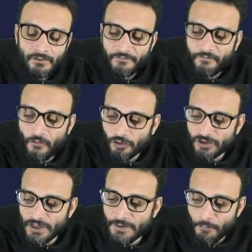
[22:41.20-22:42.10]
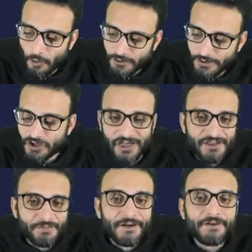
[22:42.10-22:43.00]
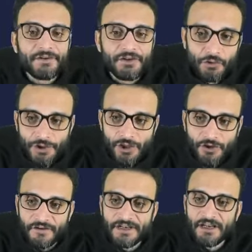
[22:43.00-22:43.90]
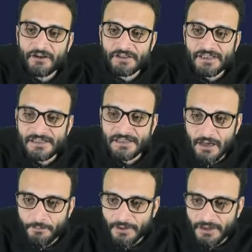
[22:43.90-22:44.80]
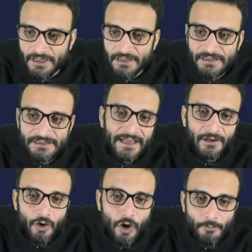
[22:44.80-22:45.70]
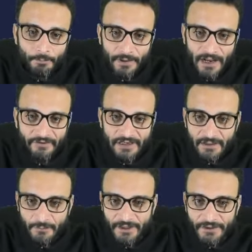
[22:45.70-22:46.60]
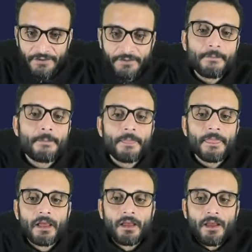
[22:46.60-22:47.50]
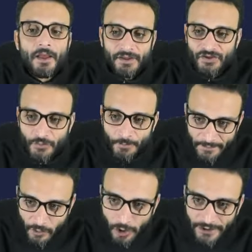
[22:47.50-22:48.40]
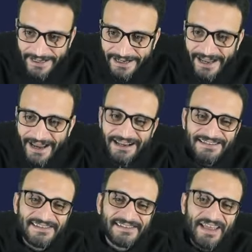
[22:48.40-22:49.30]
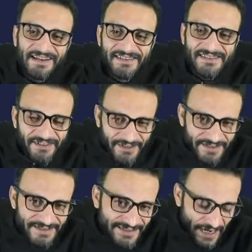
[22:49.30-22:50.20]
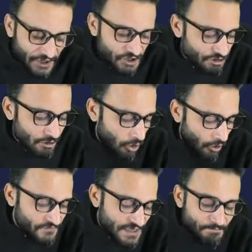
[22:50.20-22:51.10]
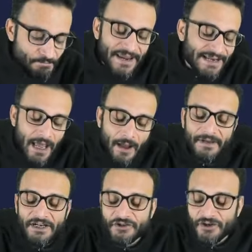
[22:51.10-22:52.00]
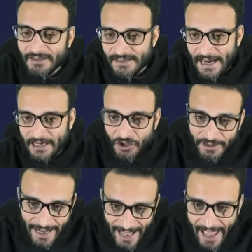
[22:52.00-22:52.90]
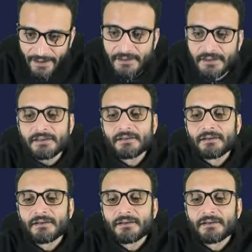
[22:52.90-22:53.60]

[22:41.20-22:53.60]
the fourth important judgment, Union of India versus Ganpati Delcom Private Limited. The Supreme Court declares that certain section of the Benami Transaction Act